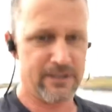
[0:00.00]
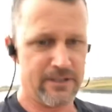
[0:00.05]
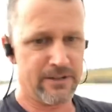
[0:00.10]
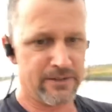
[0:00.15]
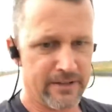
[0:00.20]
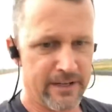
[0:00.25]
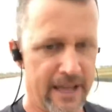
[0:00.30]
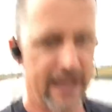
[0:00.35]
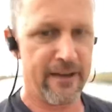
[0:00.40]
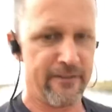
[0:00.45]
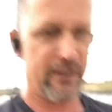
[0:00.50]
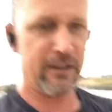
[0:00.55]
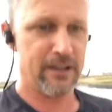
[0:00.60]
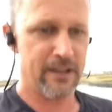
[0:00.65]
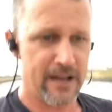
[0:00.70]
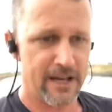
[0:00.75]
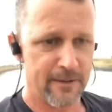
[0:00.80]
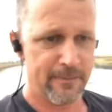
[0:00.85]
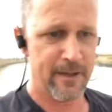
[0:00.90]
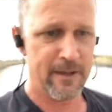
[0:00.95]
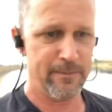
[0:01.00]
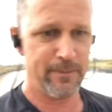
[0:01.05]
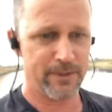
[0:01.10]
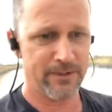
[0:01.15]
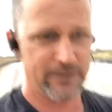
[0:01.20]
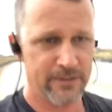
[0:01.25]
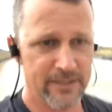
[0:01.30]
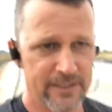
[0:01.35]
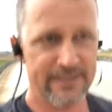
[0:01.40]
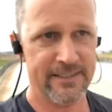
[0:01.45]
And I have a lot of people do
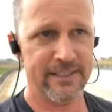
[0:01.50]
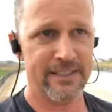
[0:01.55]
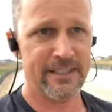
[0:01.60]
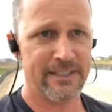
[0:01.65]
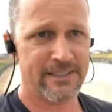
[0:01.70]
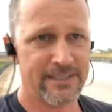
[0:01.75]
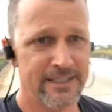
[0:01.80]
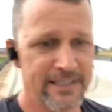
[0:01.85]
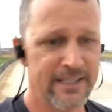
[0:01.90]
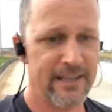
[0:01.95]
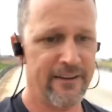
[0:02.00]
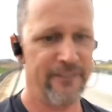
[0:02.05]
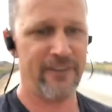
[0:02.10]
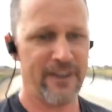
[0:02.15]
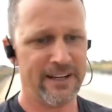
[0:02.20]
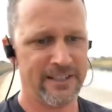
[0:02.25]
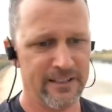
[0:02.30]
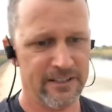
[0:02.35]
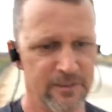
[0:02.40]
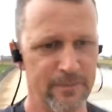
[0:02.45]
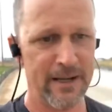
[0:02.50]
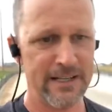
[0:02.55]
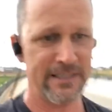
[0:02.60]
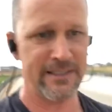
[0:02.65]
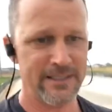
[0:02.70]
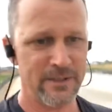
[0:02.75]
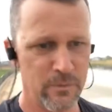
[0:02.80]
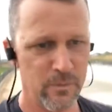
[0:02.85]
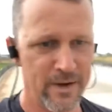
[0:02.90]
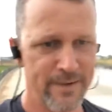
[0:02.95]
this initially. I find especially
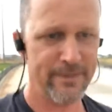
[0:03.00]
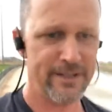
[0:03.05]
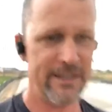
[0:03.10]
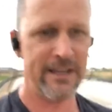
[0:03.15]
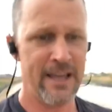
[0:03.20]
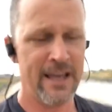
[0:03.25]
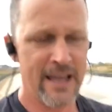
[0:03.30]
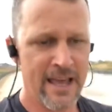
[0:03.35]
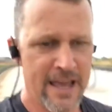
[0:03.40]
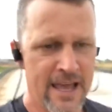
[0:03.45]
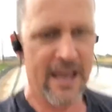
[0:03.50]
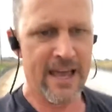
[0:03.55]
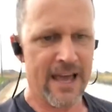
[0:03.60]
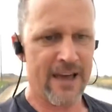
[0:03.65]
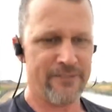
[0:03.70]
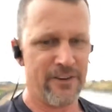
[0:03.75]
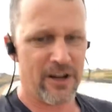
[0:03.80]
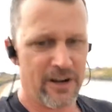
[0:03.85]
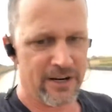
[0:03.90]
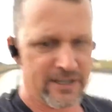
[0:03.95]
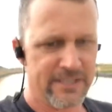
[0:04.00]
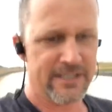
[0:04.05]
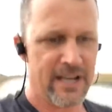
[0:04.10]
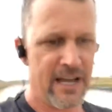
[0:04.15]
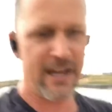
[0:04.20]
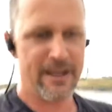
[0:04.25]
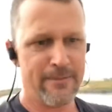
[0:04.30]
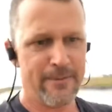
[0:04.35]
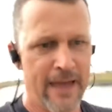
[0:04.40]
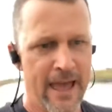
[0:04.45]
women have a hard
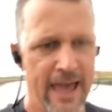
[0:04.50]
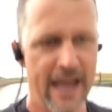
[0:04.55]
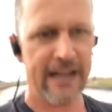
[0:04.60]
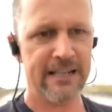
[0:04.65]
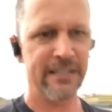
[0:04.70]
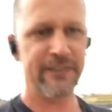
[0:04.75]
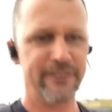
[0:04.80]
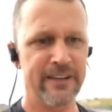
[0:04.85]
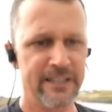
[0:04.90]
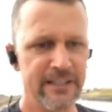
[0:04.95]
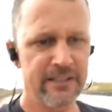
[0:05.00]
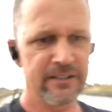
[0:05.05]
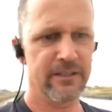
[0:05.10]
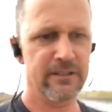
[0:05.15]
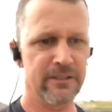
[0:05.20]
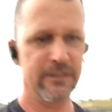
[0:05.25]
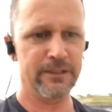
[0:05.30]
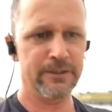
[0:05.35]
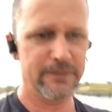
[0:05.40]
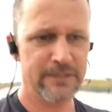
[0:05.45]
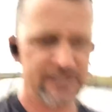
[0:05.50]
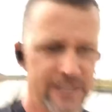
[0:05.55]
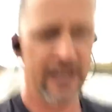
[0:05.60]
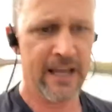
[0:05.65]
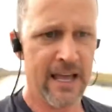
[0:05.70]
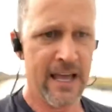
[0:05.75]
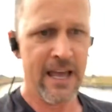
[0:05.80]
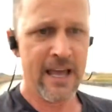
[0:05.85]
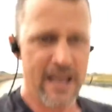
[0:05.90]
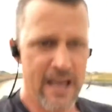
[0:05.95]
time activating their glutes.
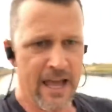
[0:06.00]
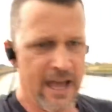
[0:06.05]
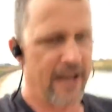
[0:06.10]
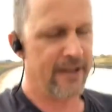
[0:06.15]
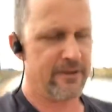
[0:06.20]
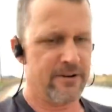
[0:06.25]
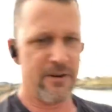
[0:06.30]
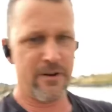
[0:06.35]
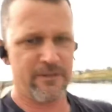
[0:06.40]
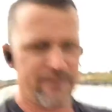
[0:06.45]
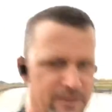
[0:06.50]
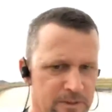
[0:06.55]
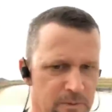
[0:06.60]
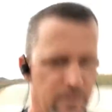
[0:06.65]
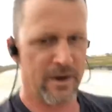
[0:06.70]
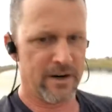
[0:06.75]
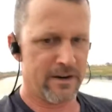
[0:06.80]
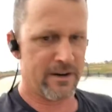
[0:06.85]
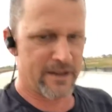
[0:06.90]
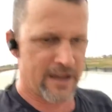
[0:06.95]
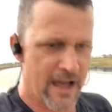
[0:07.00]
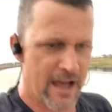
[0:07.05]
I don't know if it's wearing,